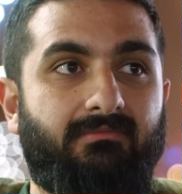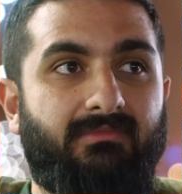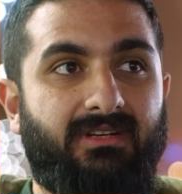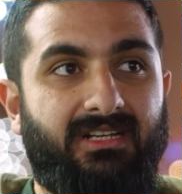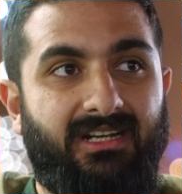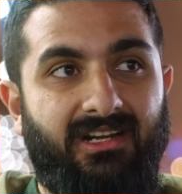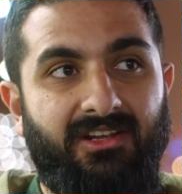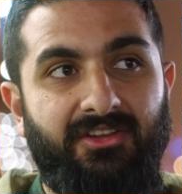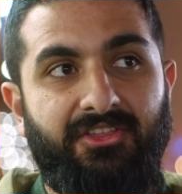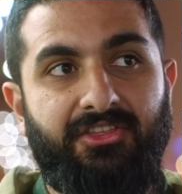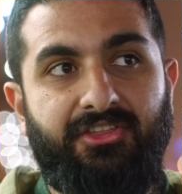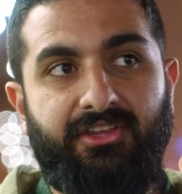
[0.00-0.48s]
but
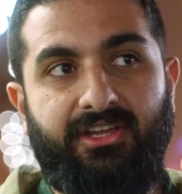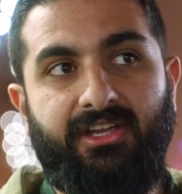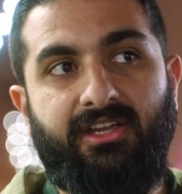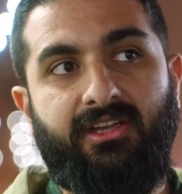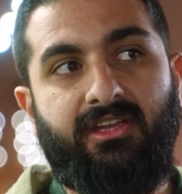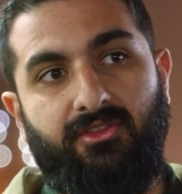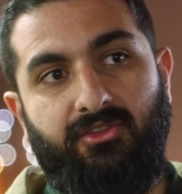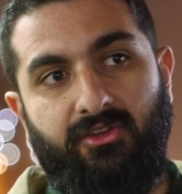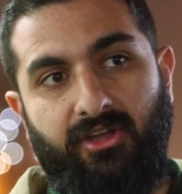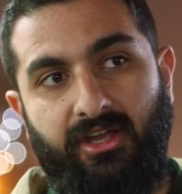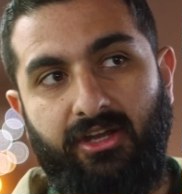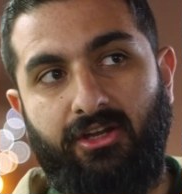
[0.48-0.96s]
I
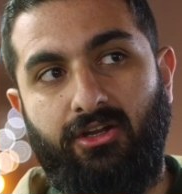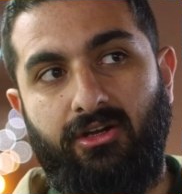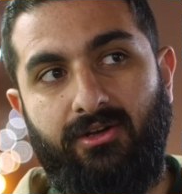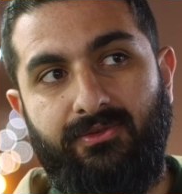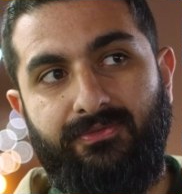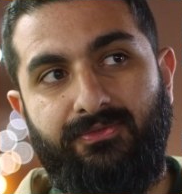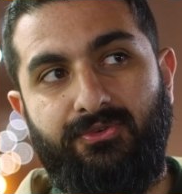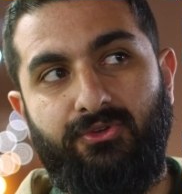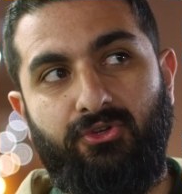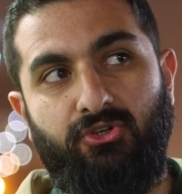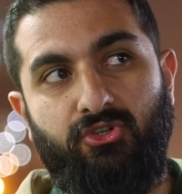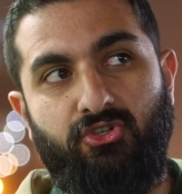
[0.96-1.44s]
think Nikon
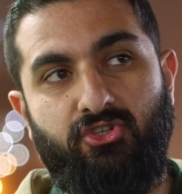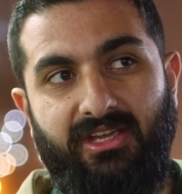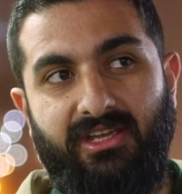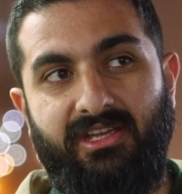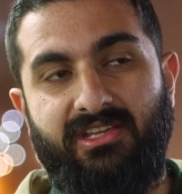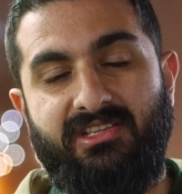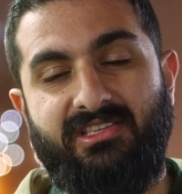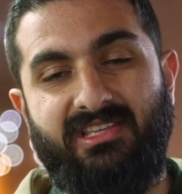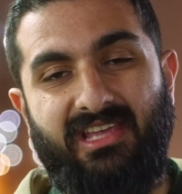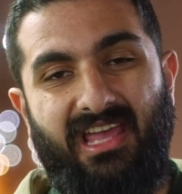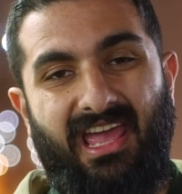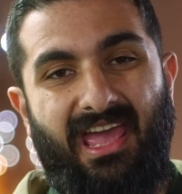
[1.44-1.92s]
footage
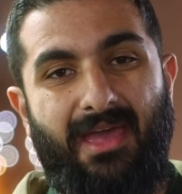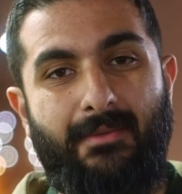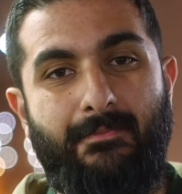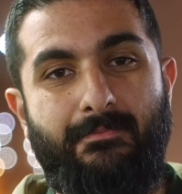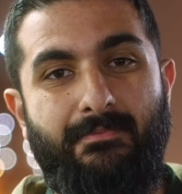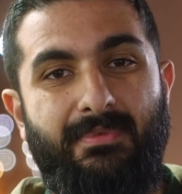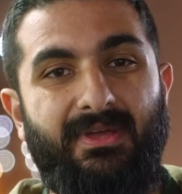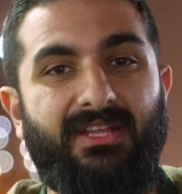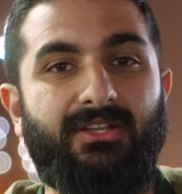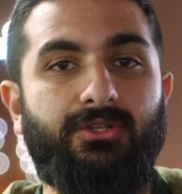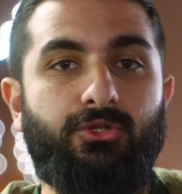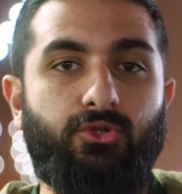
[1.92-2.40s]
is a
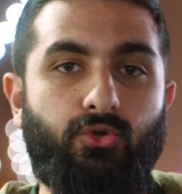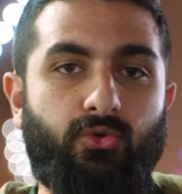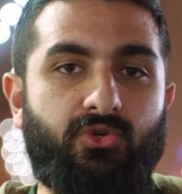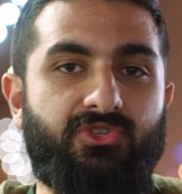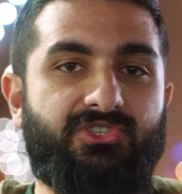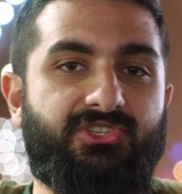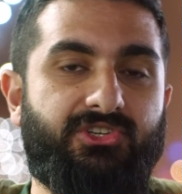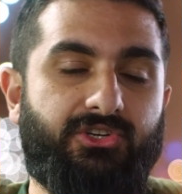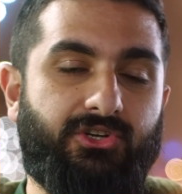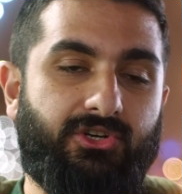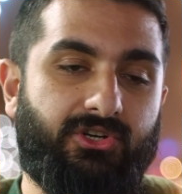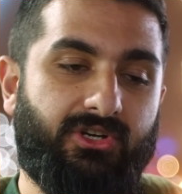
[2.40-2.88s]
bit
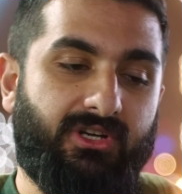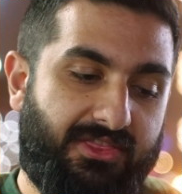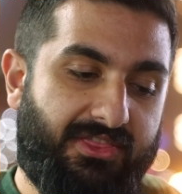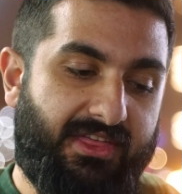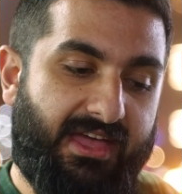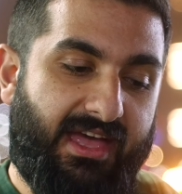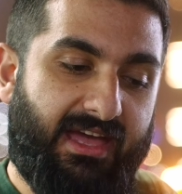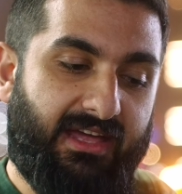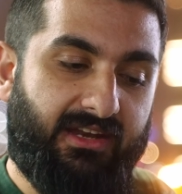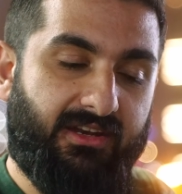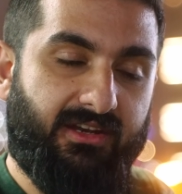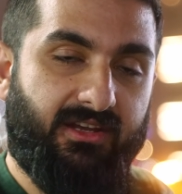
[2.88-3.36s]
noisier
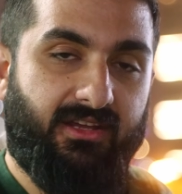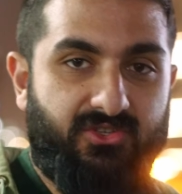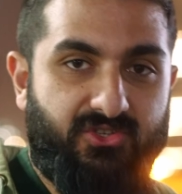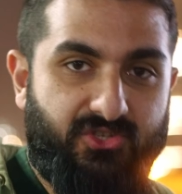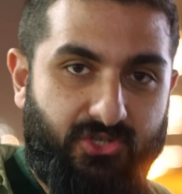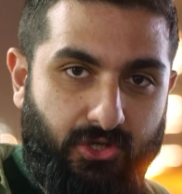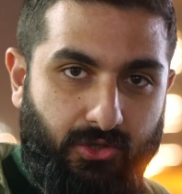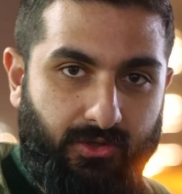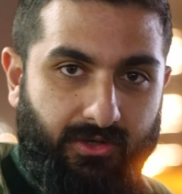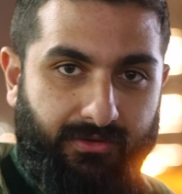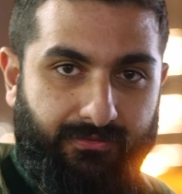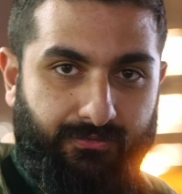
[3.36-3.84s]
than
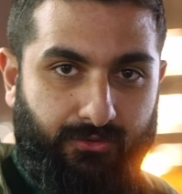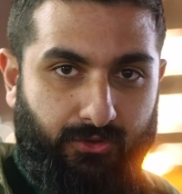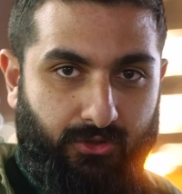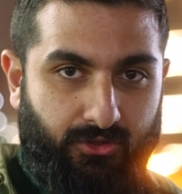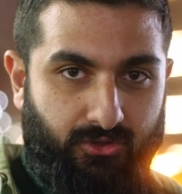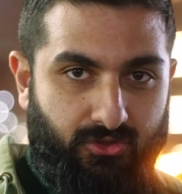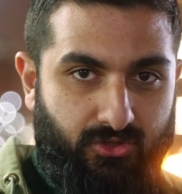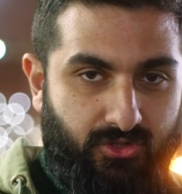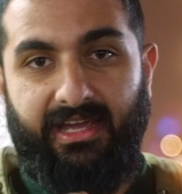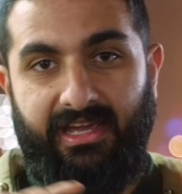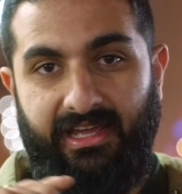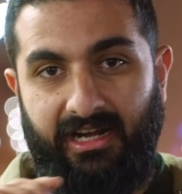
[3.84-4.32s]
Sony
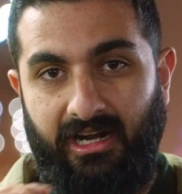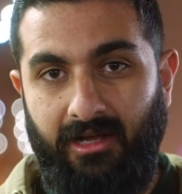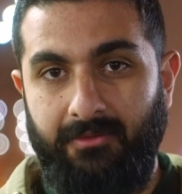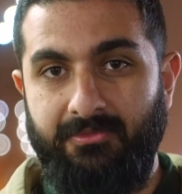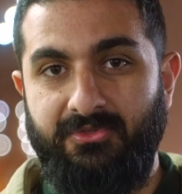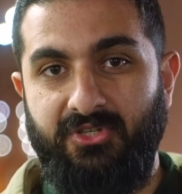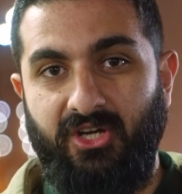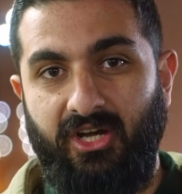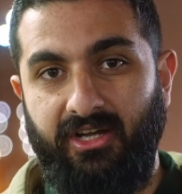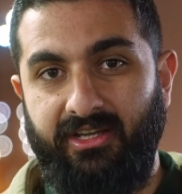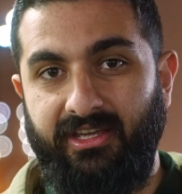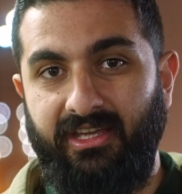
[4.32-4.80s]
footage. And I'm
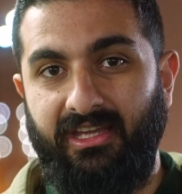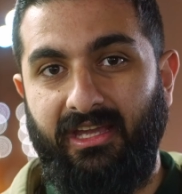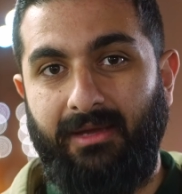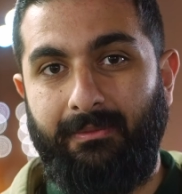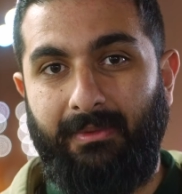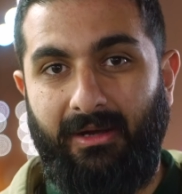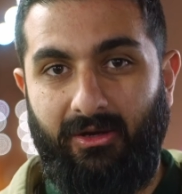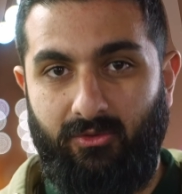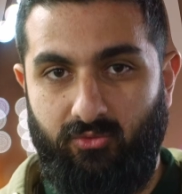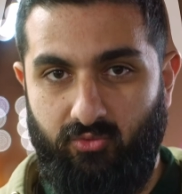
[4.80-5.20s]
talking about